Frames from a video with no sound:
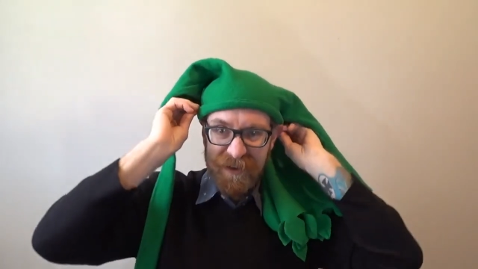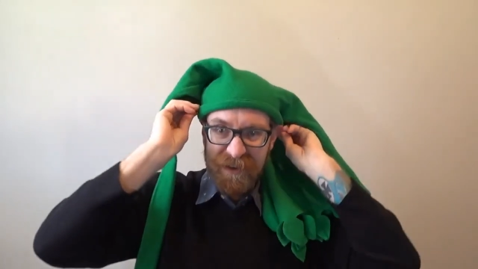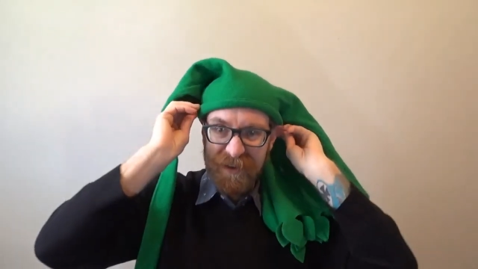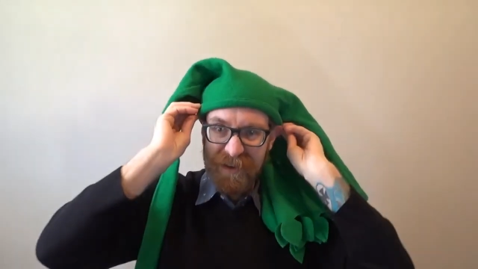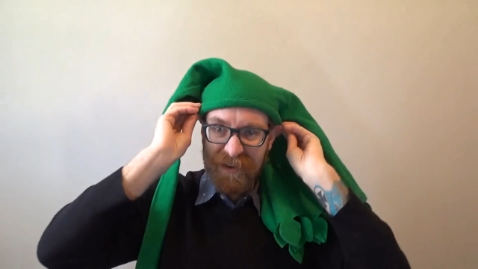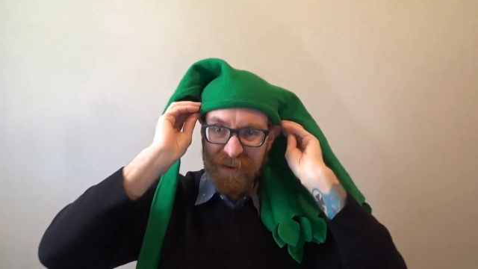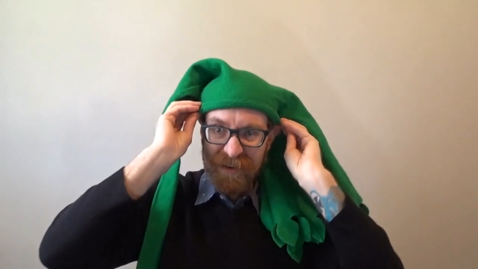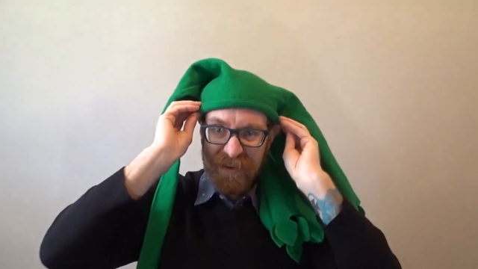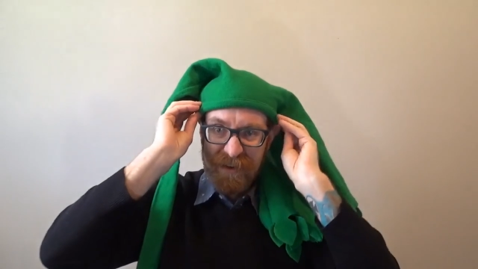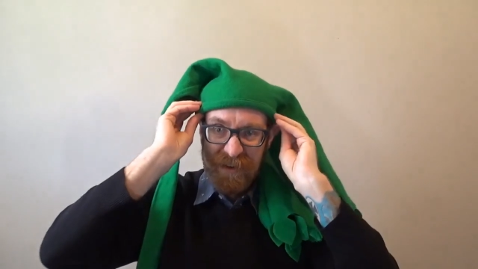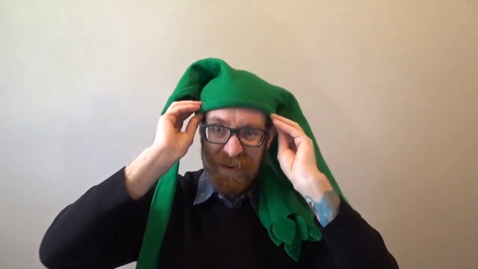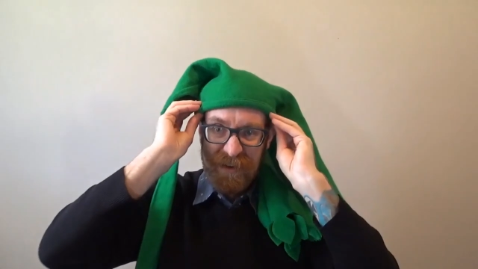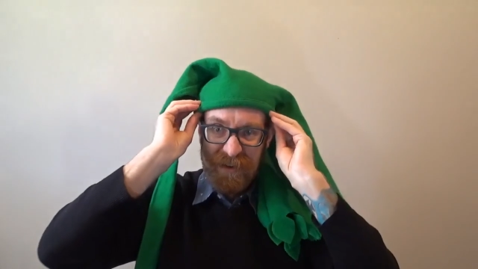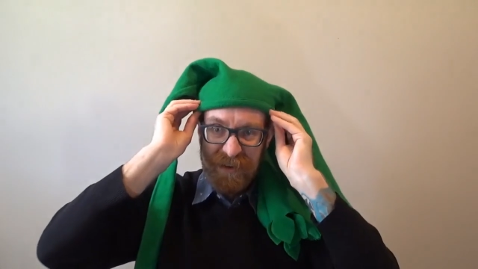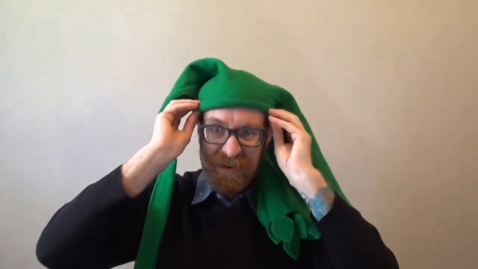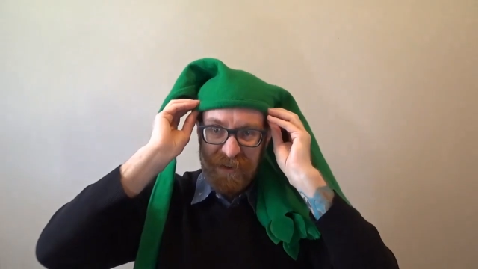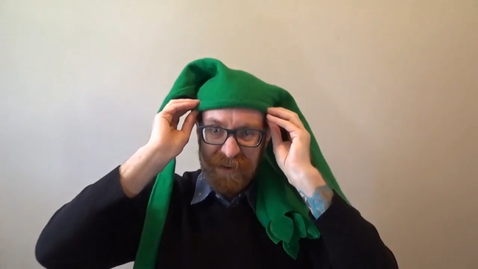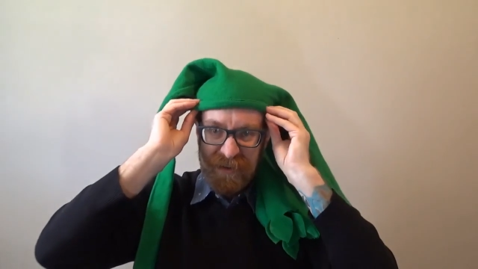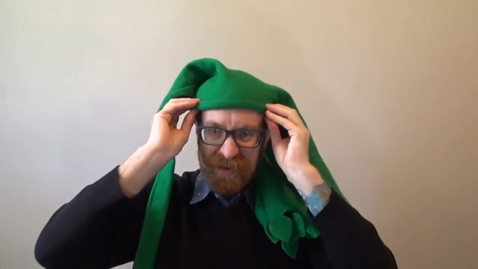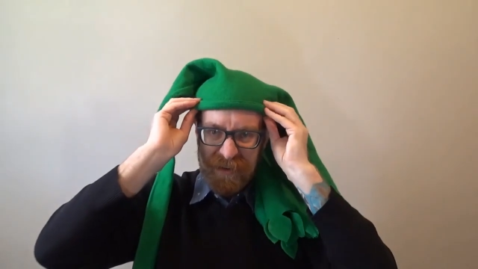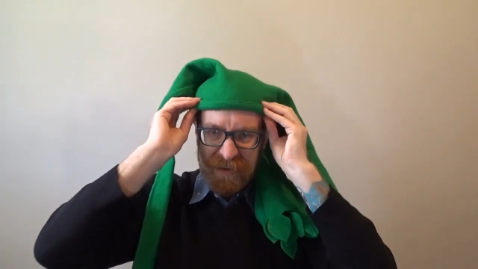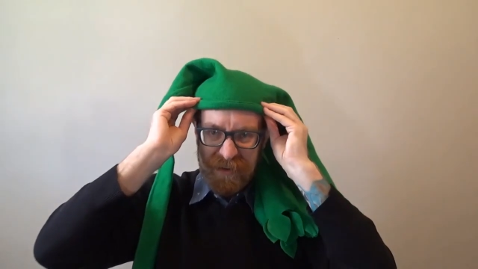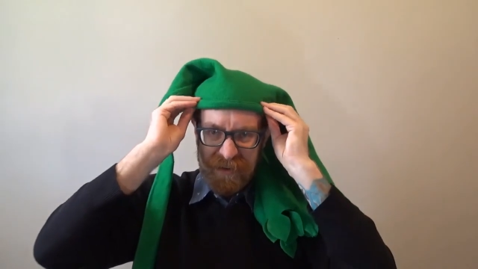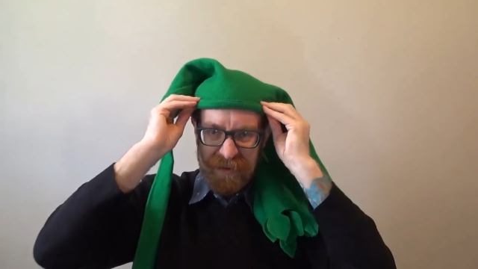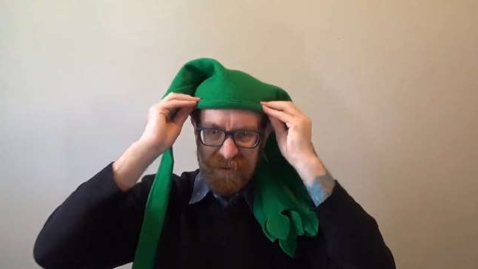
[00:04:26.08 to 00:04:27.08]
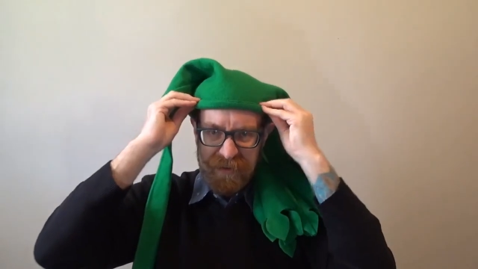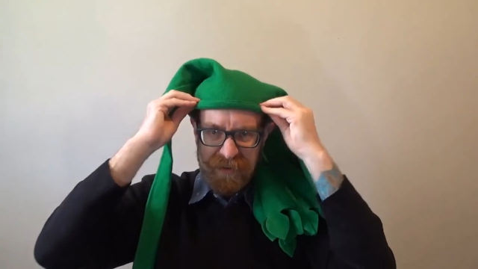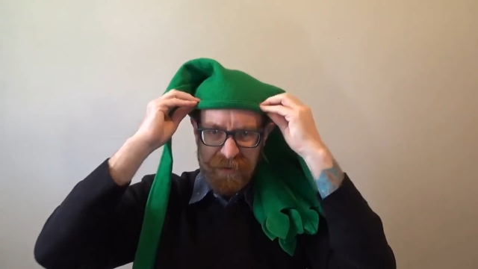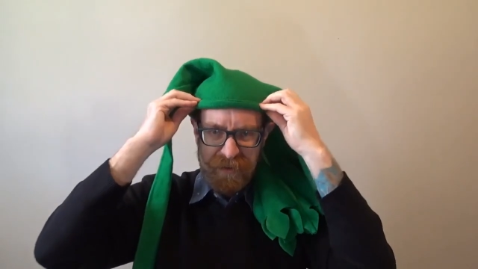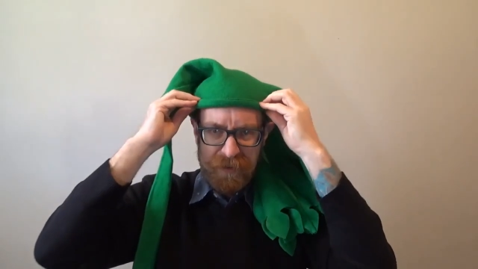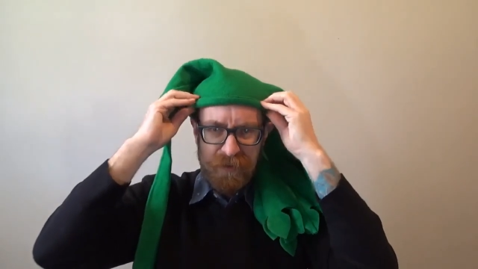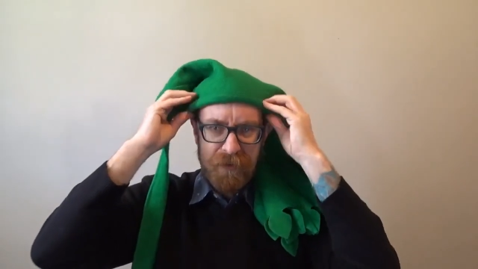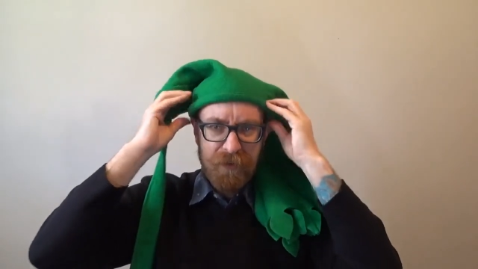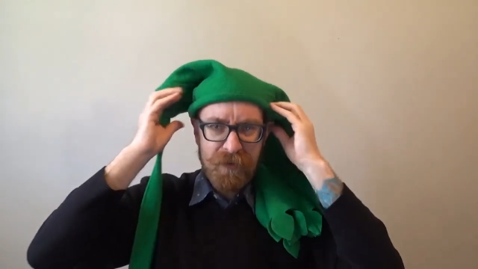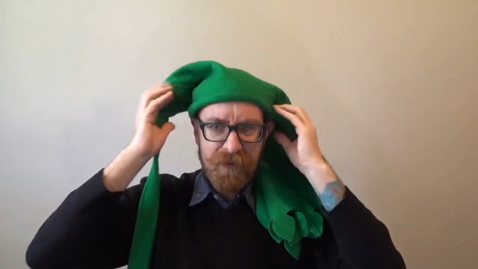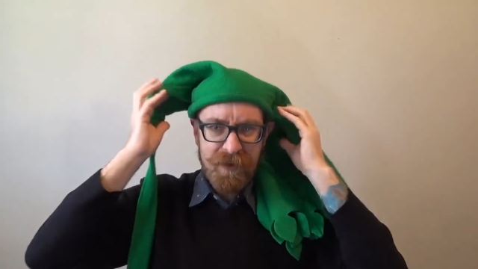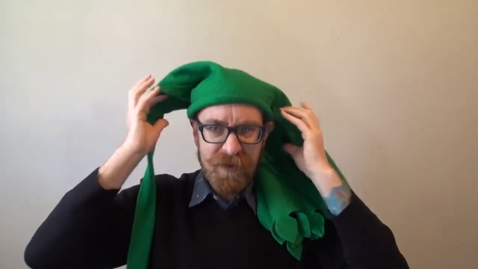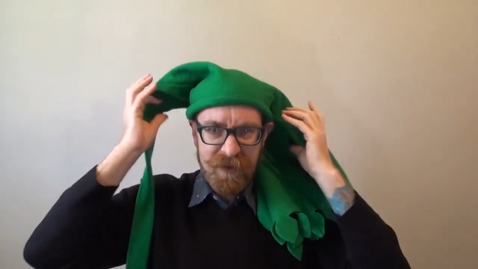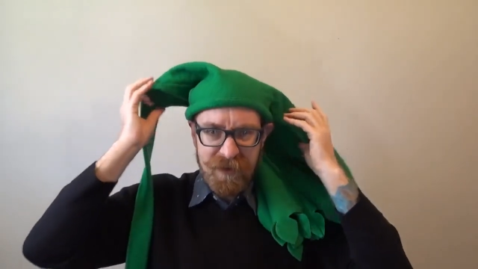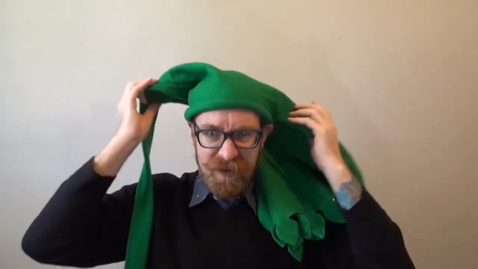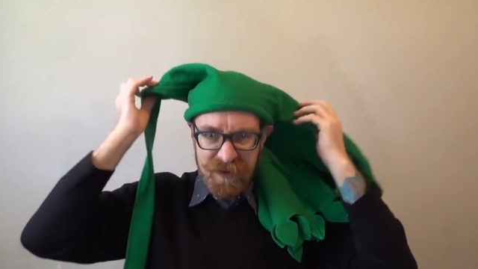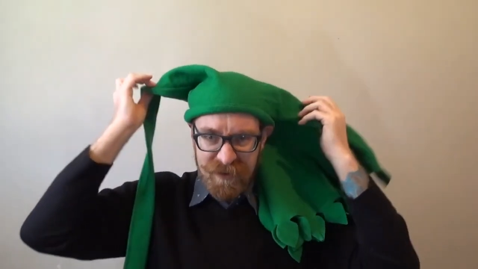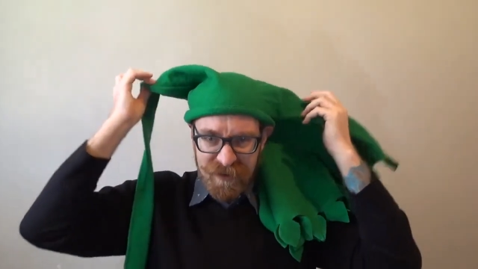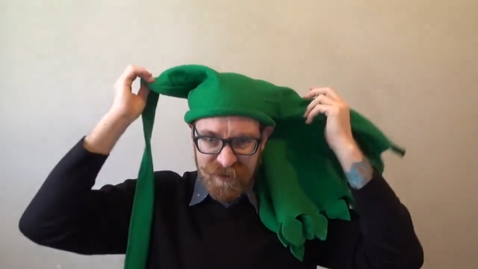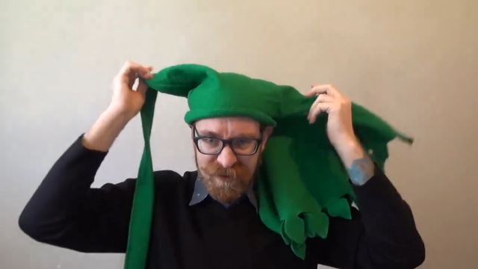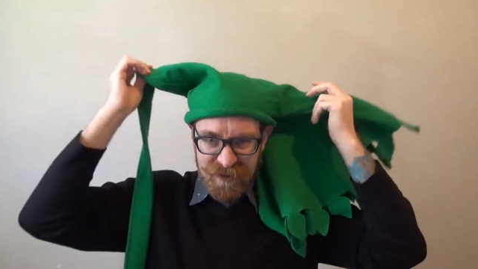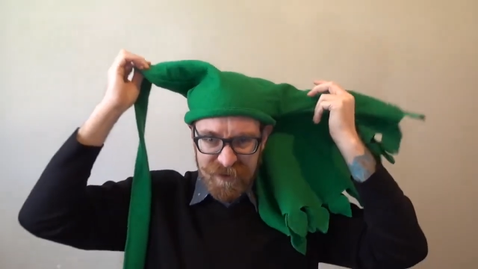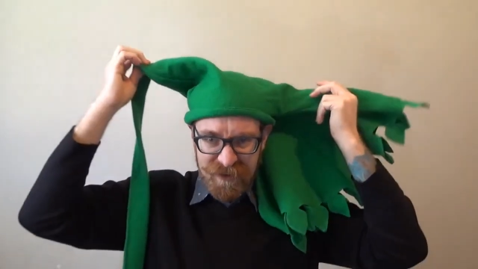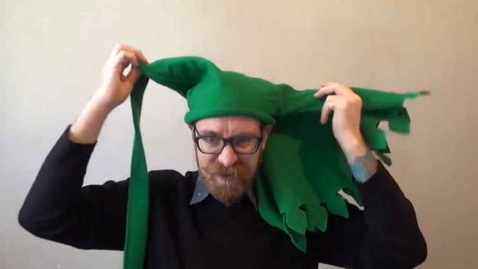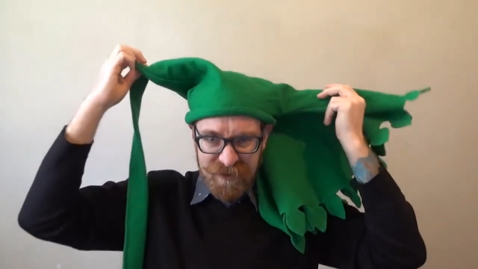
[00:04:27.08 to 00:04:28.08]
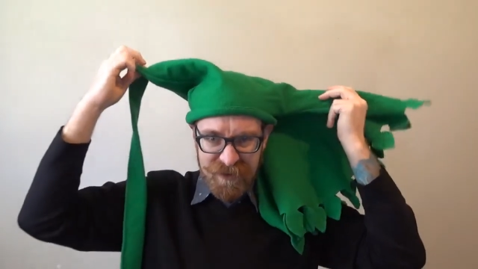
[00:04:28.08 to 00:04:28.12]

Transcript: No one is speaking in this clip.